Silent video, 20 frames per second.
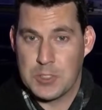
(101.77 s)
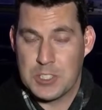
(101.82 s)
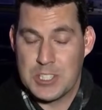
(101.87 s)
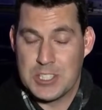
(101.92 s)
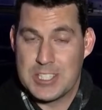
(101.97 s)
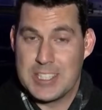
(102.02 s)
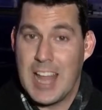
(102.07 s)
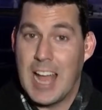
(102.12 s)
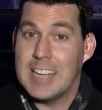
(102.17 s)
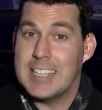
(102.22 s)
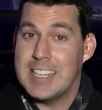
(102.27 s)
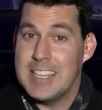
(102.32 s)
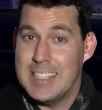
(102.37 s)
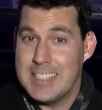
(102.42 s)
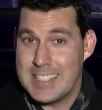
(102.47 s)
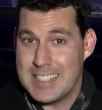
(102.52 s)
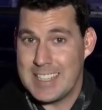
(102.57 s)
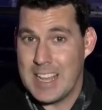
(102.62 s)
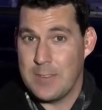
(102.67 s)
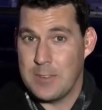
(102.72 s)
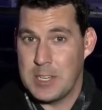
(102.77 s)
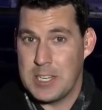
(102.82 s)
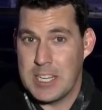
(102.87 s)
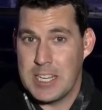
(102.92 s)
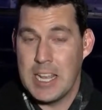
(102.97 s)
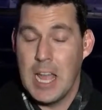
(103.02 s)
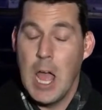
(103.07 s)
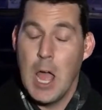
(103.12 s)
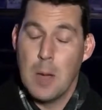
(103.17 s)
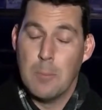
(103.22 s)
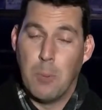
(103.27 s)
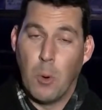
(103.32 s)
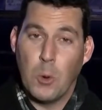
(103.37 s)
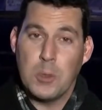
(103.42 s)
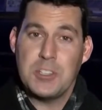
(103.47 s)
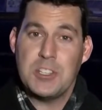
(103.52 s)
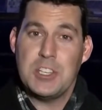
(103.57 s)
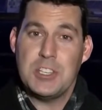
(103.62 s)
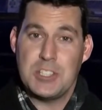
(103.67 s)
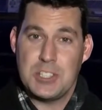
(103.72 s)
Since 1970,
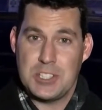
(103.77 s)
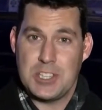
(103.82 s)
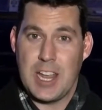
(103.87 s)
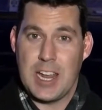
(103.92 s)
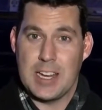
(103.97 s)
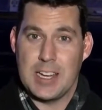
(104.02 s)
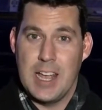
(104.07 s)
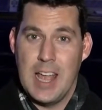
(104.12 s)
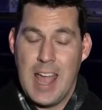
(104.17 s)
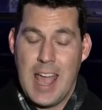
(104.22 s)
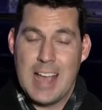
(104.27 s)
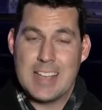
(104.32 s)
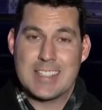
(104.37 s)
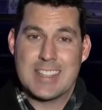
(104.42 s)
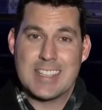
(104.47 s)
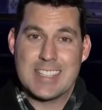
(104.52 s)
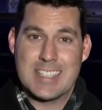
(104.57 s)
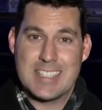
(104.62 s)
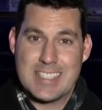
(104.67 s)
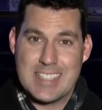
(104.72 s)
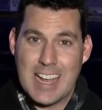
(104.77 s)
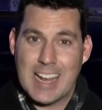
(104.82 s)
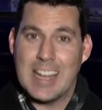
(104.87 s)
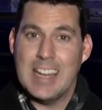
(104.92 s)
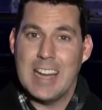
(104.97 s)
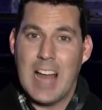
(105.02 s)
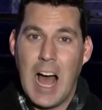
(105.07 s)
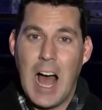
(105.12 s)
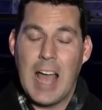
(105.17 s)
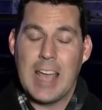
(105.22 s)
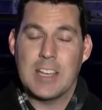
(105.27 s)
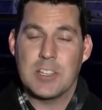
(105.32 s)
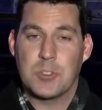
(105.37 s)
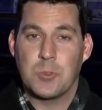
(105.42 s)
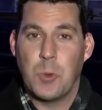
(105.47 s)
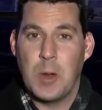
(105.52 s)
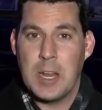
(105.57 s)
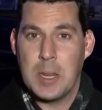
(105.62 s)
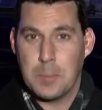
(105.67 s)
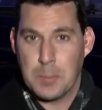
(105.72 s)
Boise State has the second highest
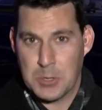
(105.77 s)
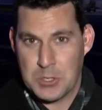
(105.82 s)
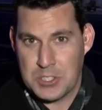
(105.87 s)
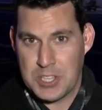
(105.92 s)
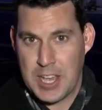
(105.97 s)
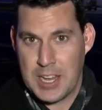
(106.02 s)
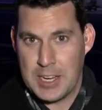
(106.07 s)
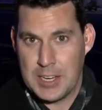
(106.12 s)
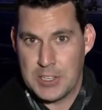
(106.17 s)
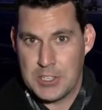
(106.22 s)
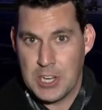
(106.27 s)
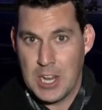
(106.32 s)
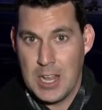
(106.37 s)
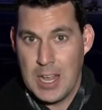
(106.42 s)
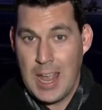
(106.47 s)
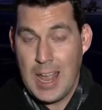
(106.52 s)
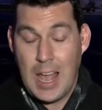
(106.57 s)
winning percentage